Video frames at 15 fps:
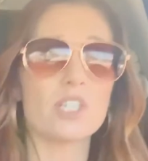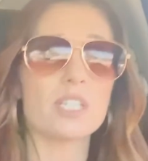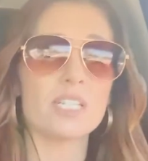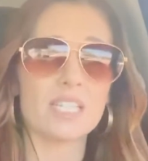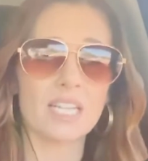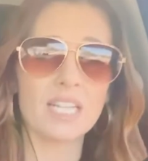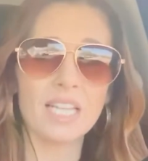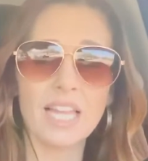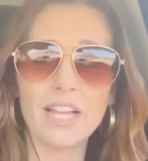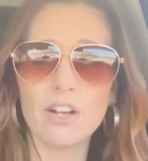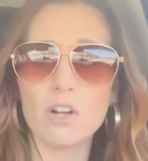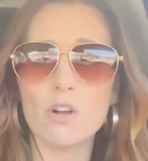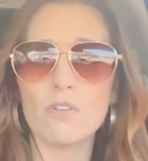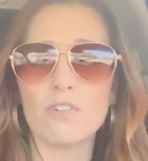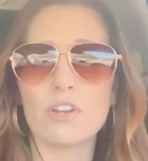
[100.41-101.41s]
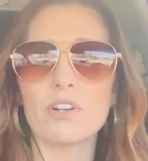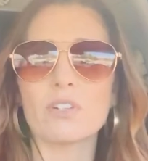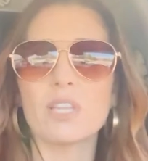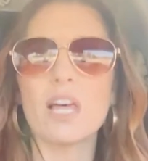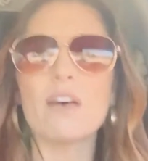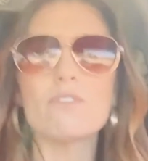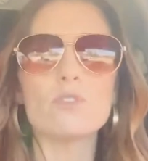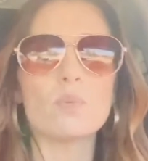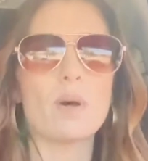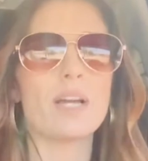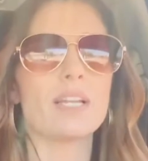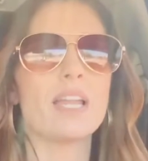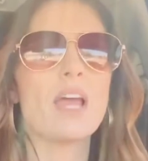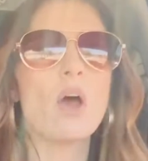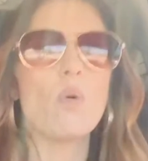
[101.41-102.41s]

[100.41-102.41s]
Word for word: to declare over your loved one,